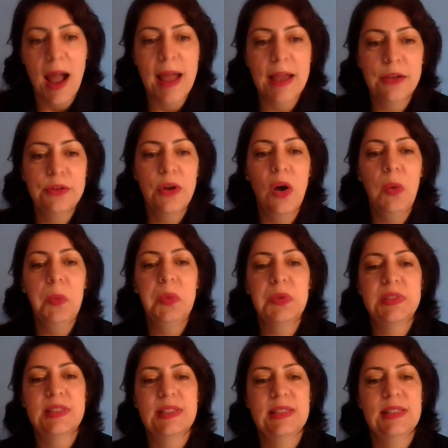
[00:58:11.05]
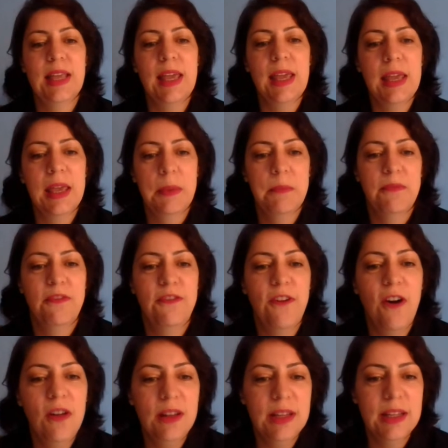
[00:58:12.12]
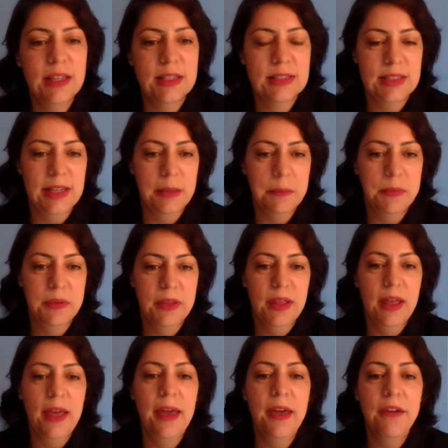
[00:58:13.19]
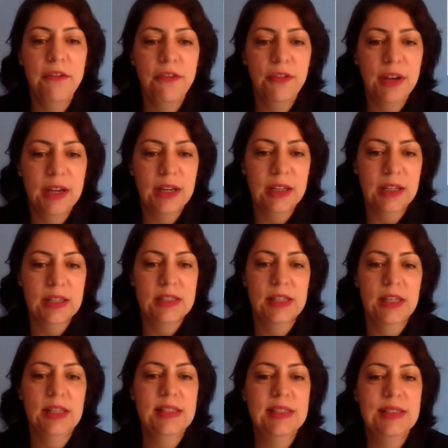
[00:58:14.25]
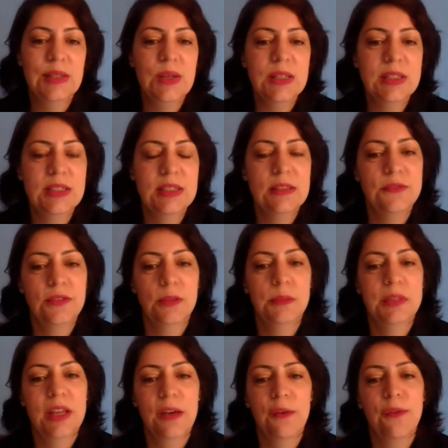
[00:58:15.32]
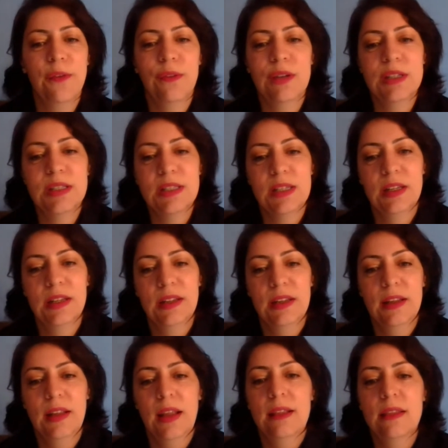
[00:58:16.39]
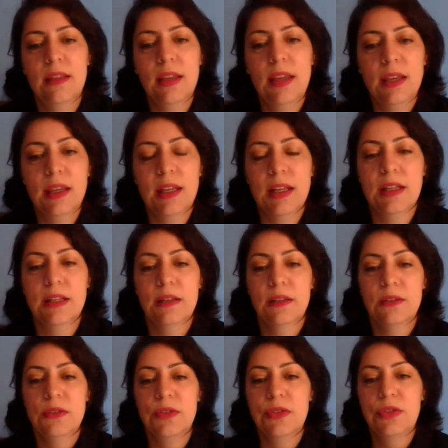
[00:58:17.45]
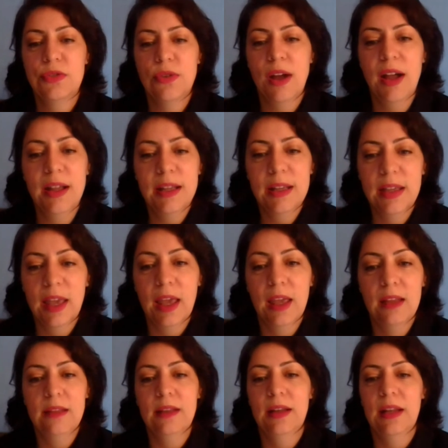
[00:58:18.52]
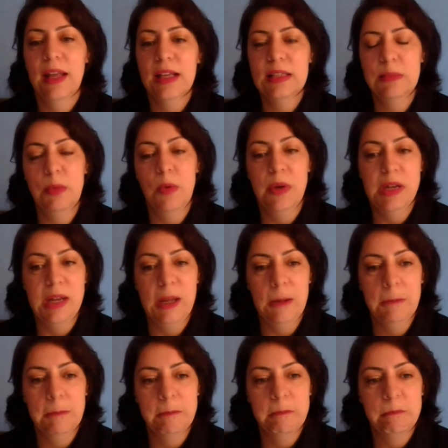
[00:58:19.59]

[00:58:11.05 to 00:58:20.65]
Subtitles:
I could almost see him falling asleep every night, exhausted from the effort, thinking to try again the next morning.